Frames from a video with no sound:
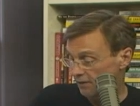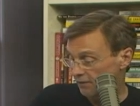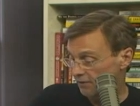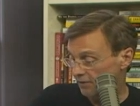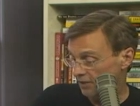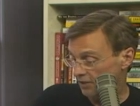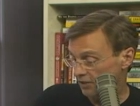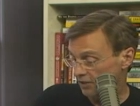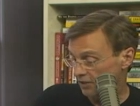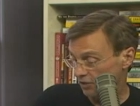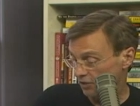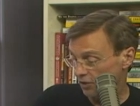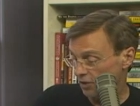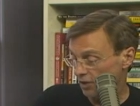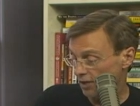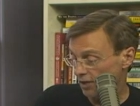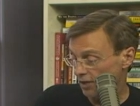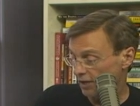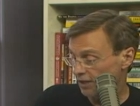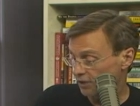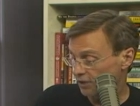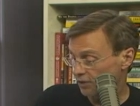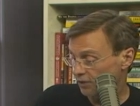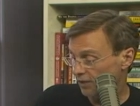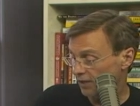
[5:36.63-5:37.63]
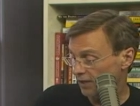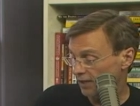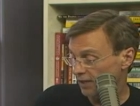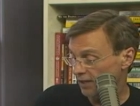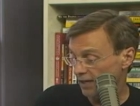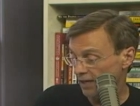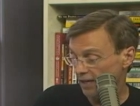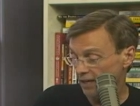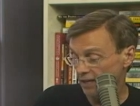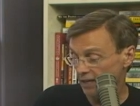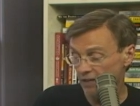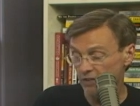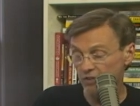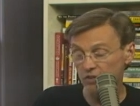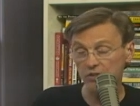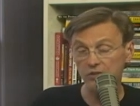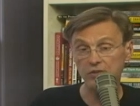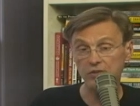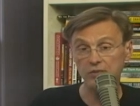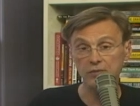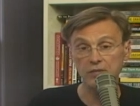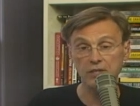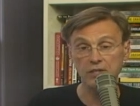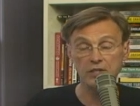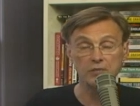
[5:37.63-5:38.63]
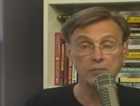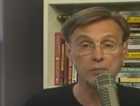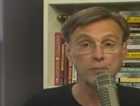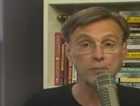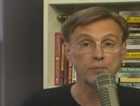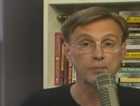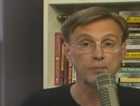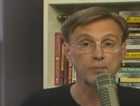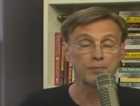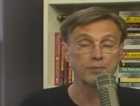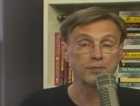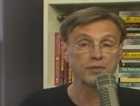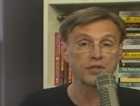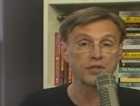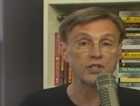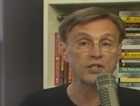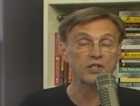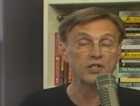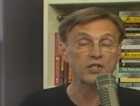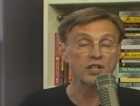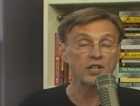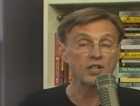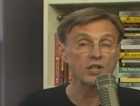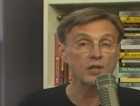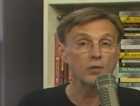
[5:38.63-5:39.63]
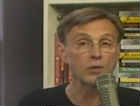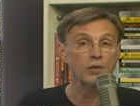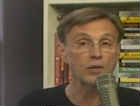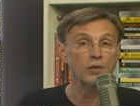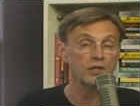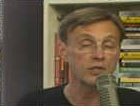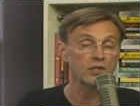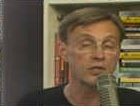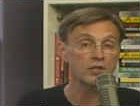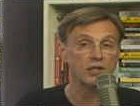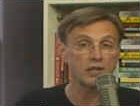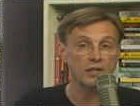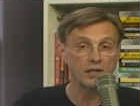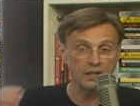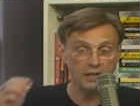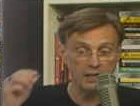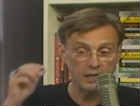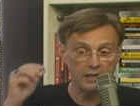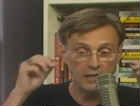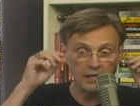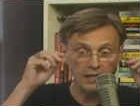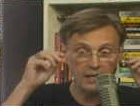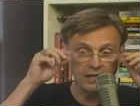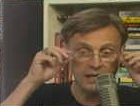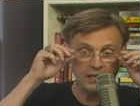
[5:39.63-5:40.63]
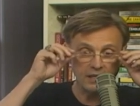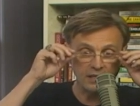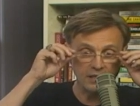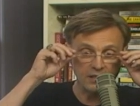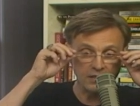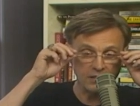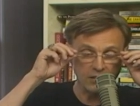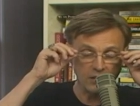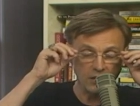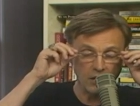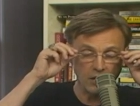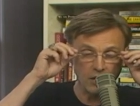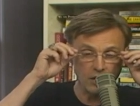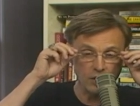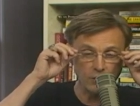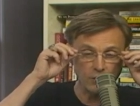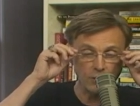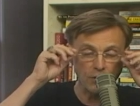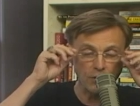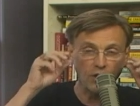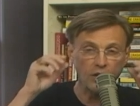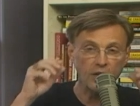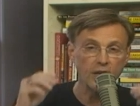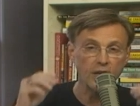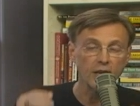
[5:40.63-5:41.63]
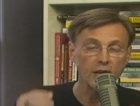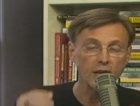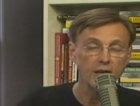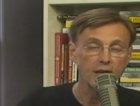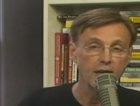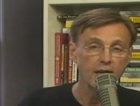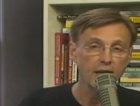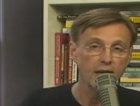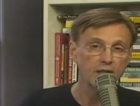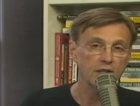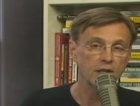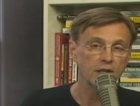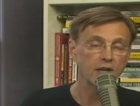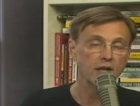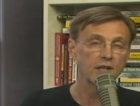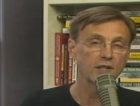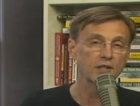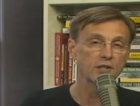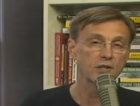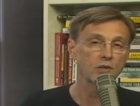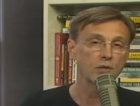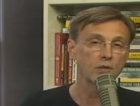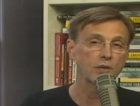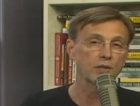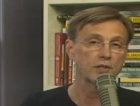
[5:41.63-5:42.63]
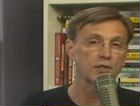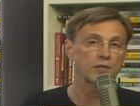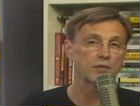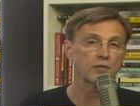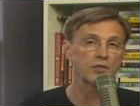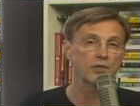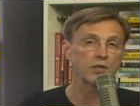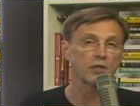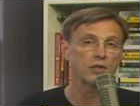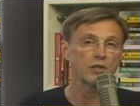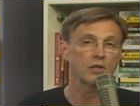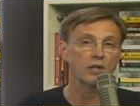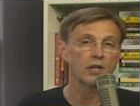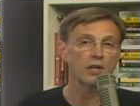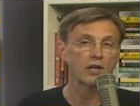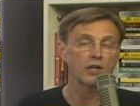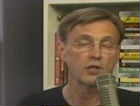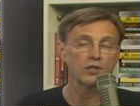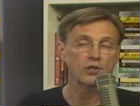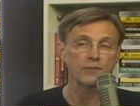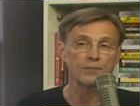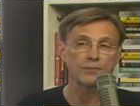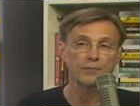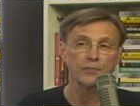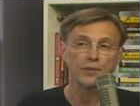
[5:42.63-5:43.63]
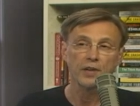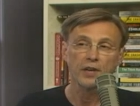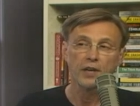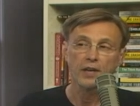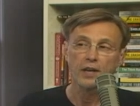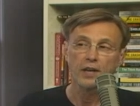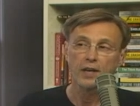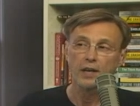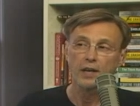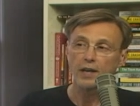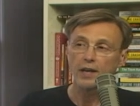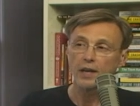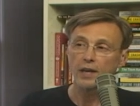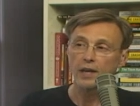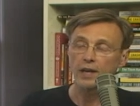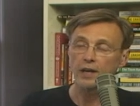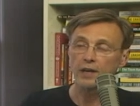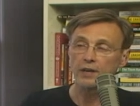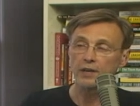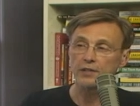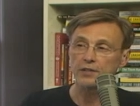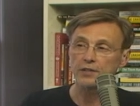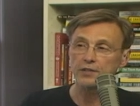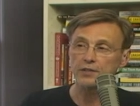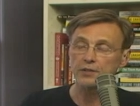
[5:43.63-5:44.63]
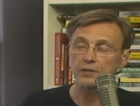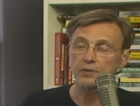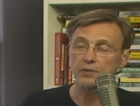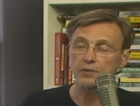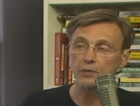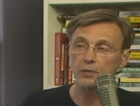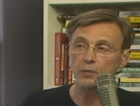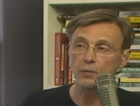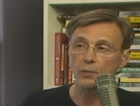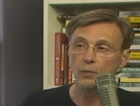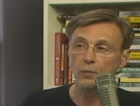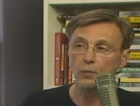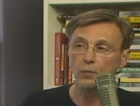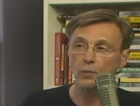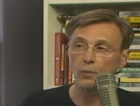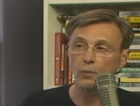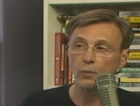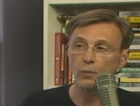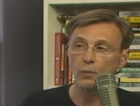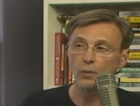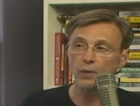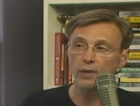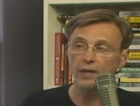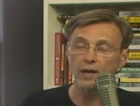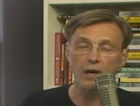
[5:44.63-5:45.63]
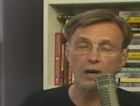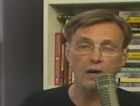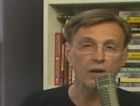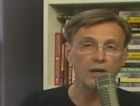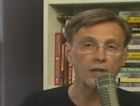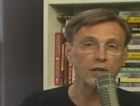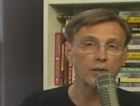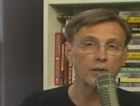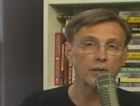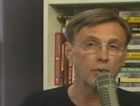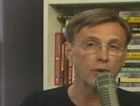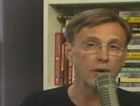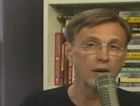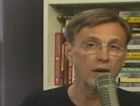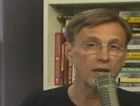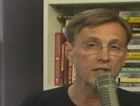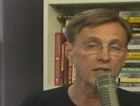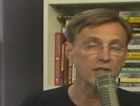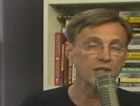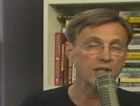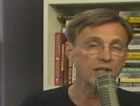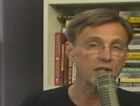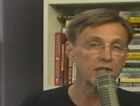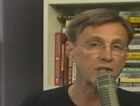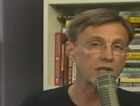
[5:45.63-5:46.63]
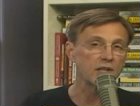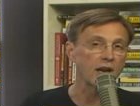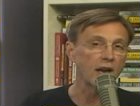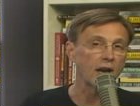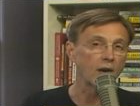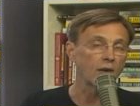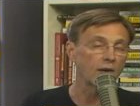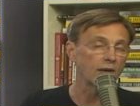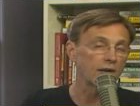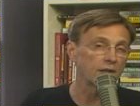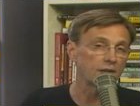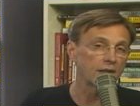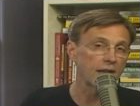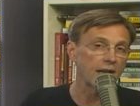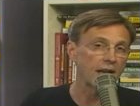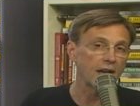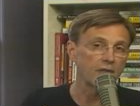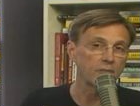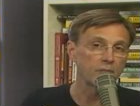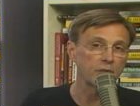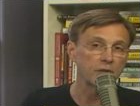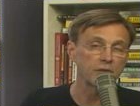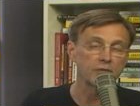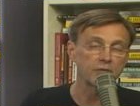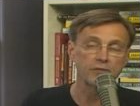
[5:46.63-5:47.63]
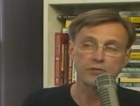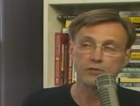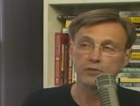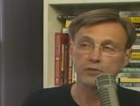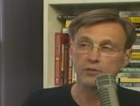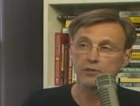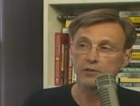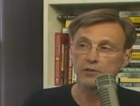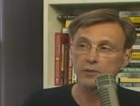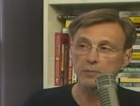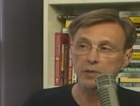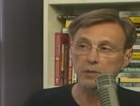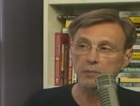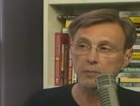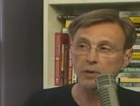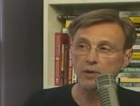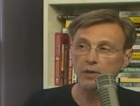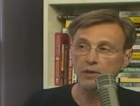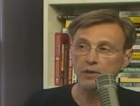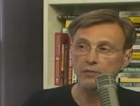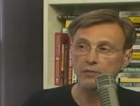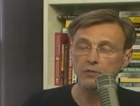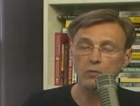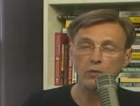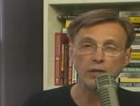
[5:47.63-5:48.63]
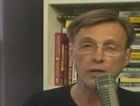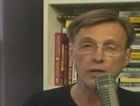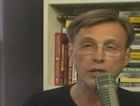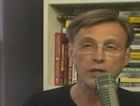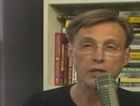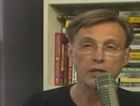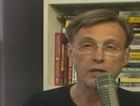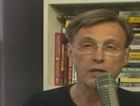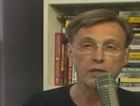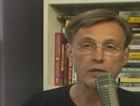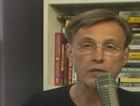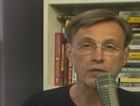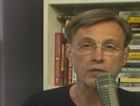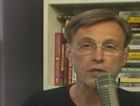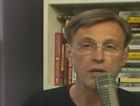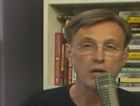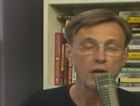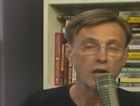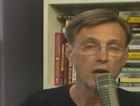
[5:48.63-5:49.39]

because there's a long history, and, and it's, it's continuing as in a, a large part as a consequence of segregation. And we are in the process now, and have been for the better part of twenty years,